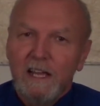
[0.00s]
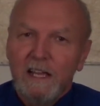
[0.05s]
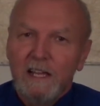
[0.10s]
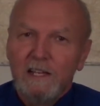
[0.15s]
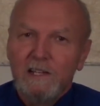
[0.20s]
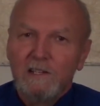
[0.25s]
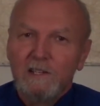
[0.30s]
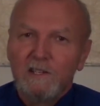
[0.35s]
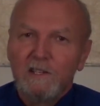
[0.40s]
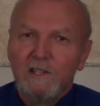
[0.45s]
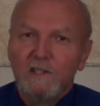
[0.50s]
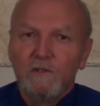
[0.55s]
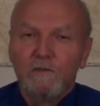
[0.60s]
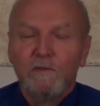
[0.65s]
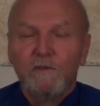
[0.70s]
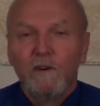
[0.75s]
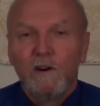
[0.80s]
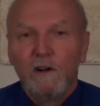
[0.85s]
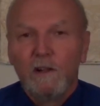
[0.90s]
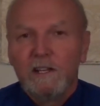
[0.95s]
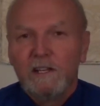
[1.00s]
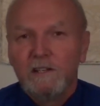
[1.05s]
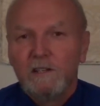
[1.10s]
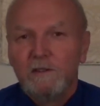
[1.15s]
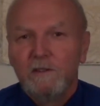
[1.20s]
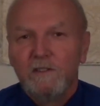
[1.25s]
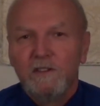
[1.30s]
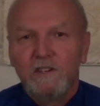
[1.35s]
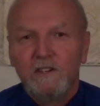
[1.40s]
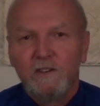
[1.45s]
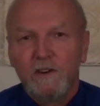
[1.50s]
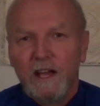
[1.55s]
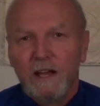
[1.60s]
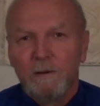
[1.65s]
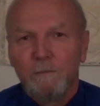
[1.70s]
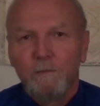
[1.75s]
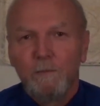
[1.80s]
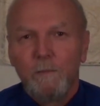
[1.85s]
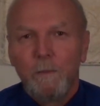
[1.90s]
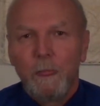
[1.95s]
is to fall into the
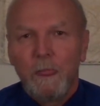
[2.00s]
trap